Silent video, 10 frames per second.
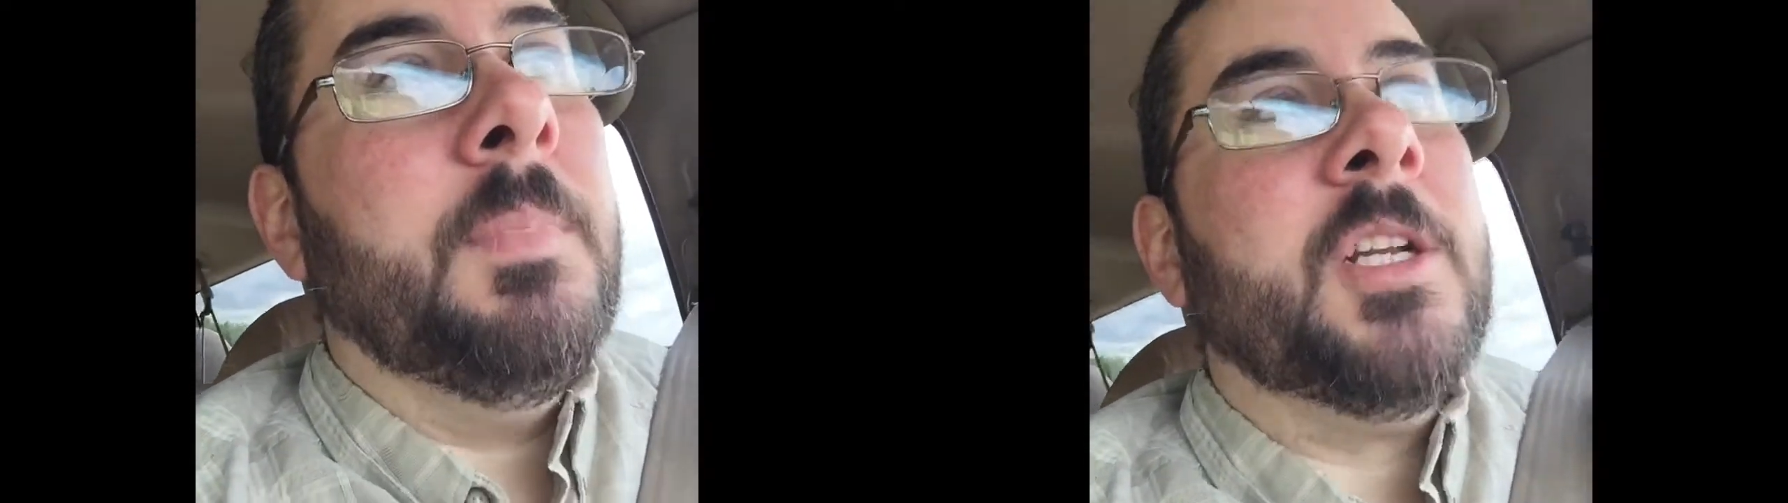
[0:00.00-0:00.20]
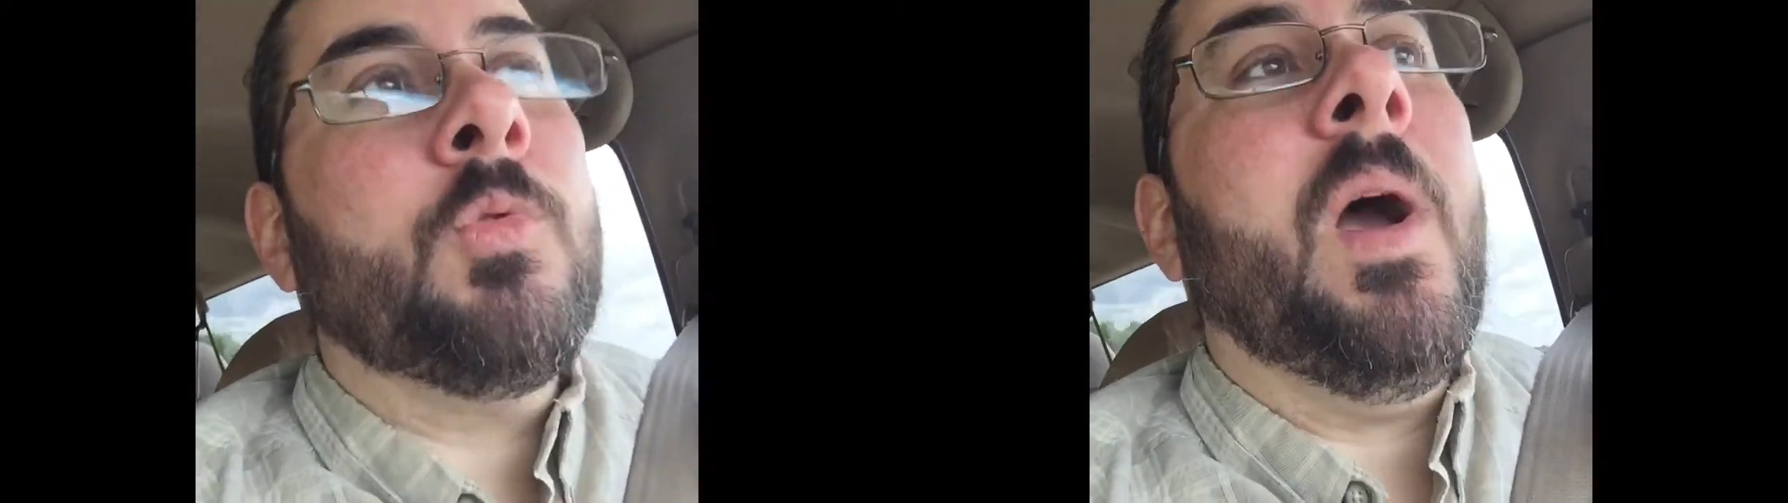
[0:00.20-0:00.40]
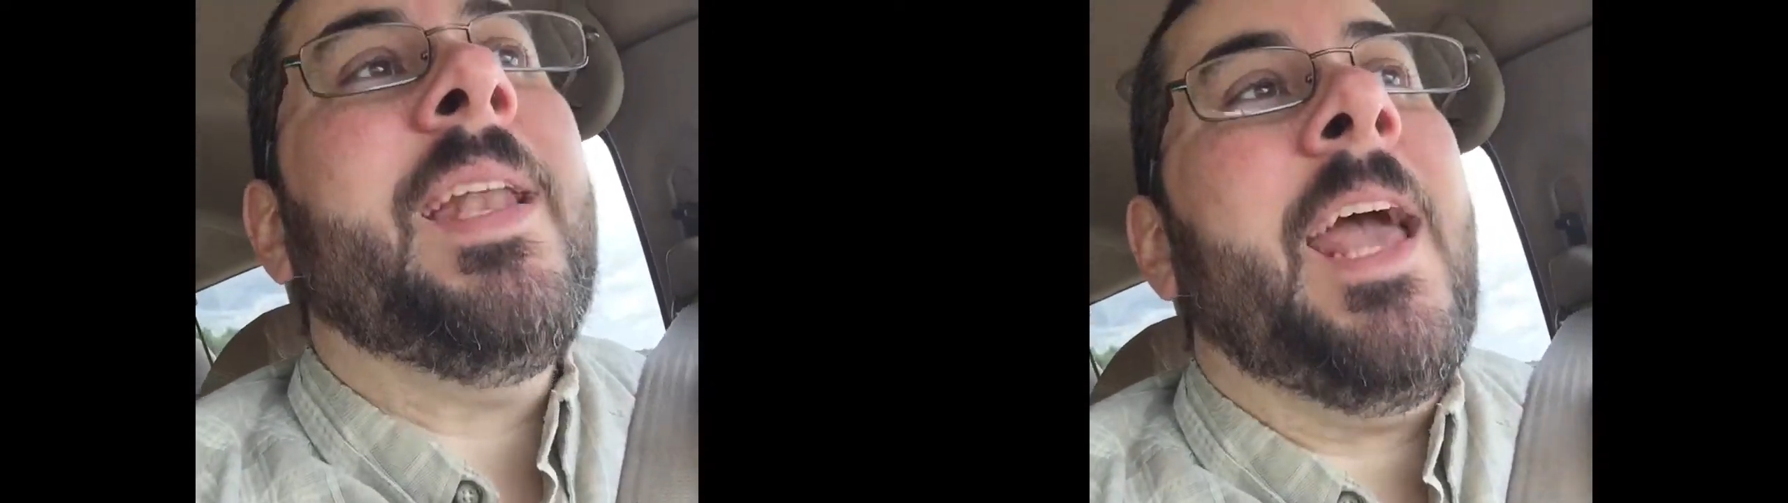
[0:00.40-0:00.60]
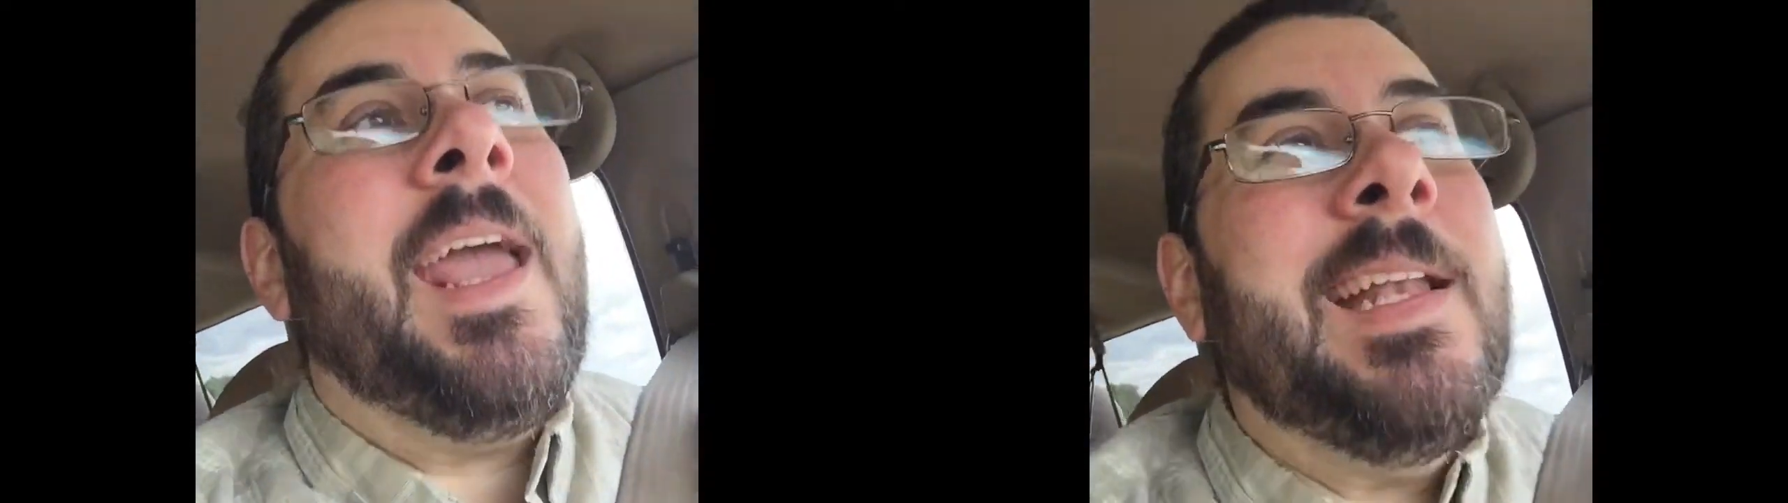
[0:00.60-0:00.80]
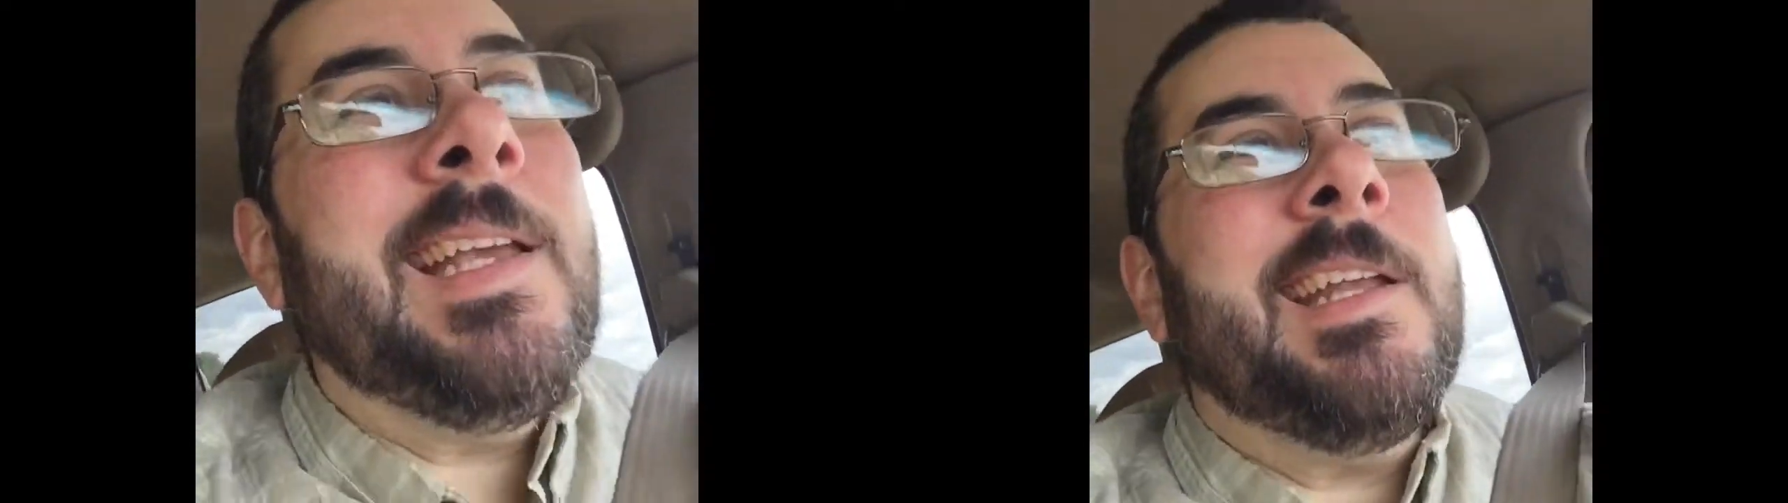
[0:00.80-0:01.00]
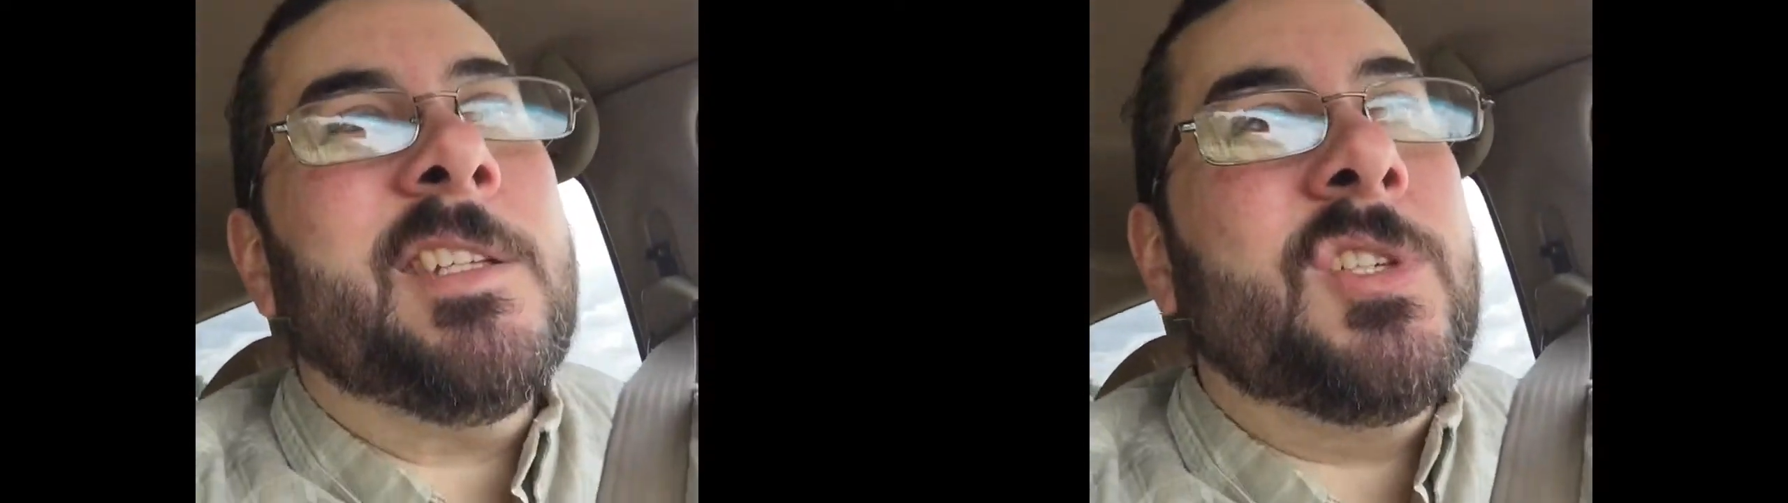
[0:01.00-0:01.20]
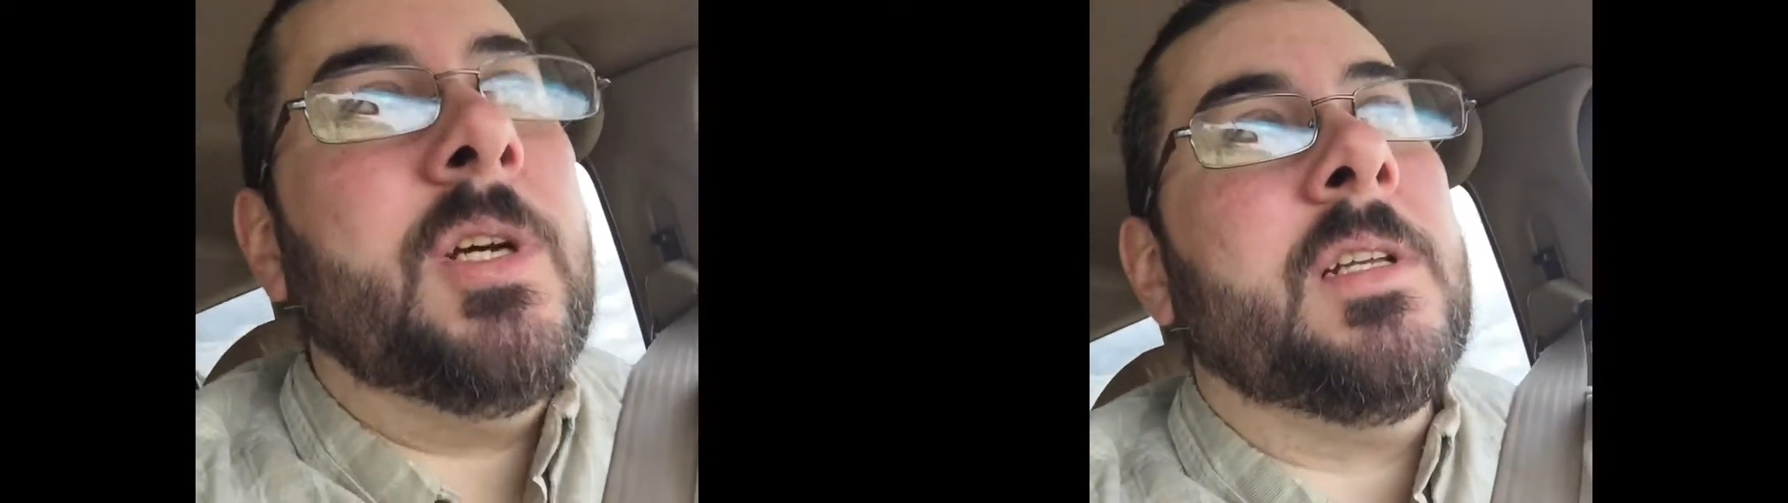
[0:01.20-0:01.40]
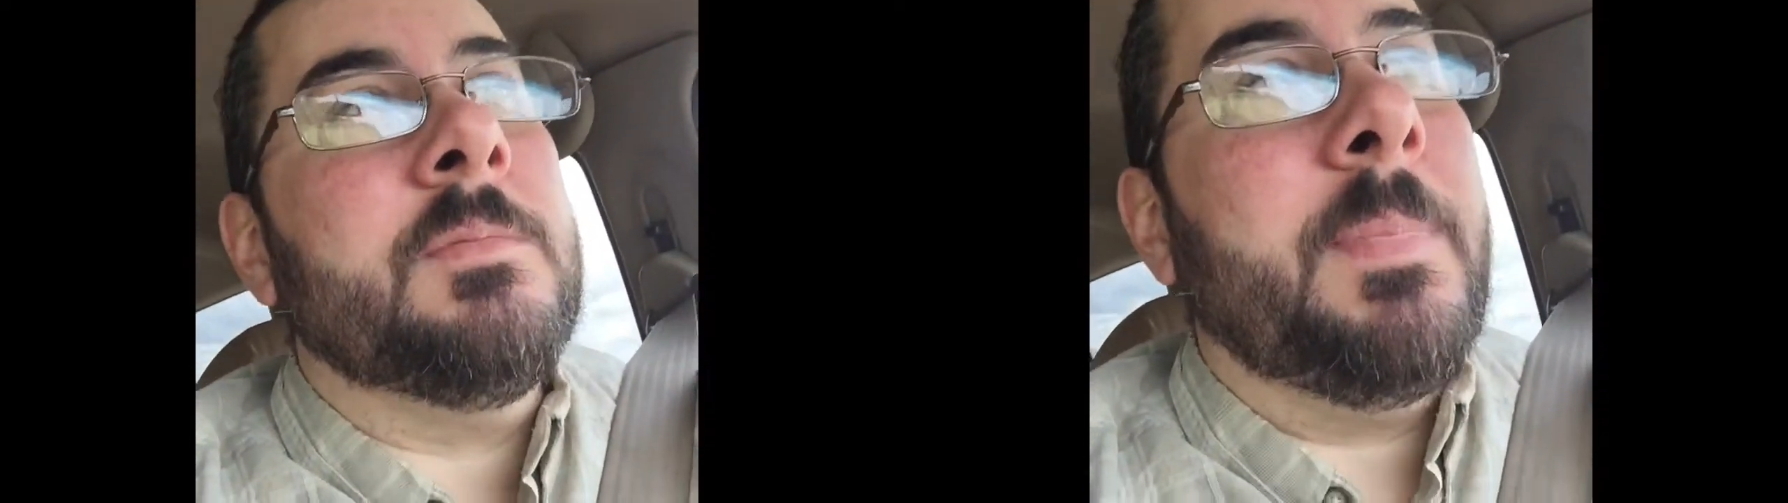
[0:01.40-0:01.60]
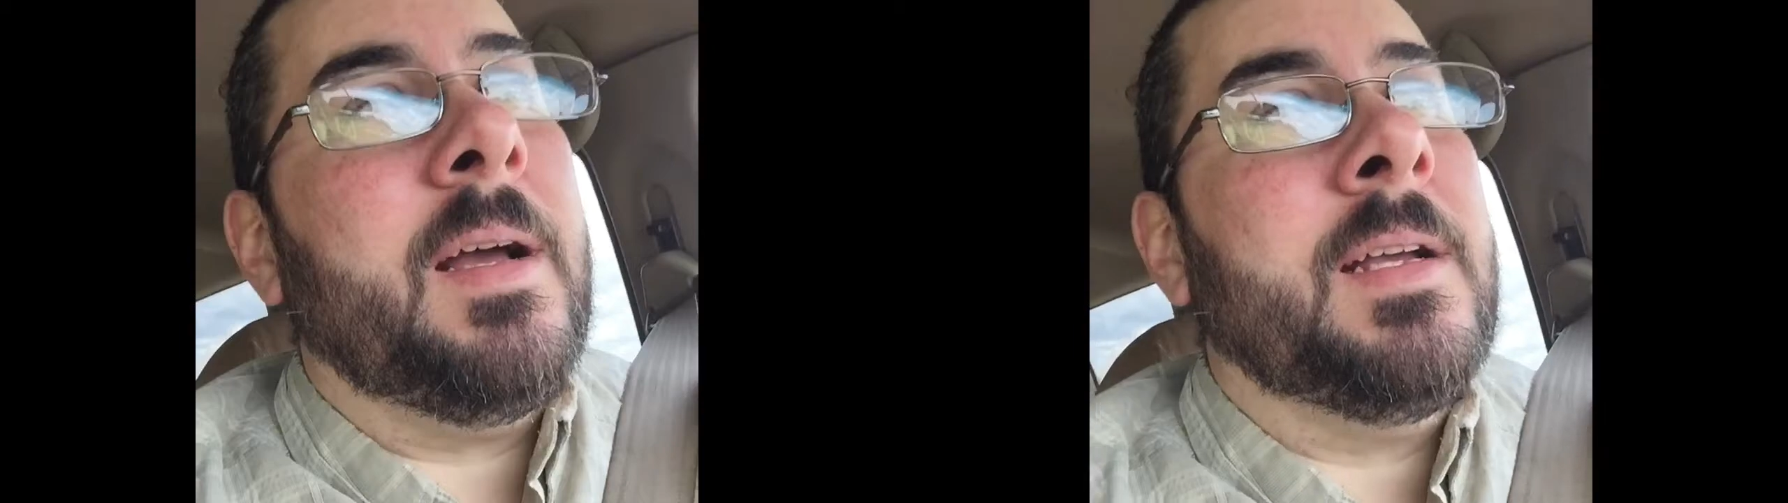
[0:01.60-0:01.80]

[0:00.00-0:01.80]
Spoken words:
much weight and get as good as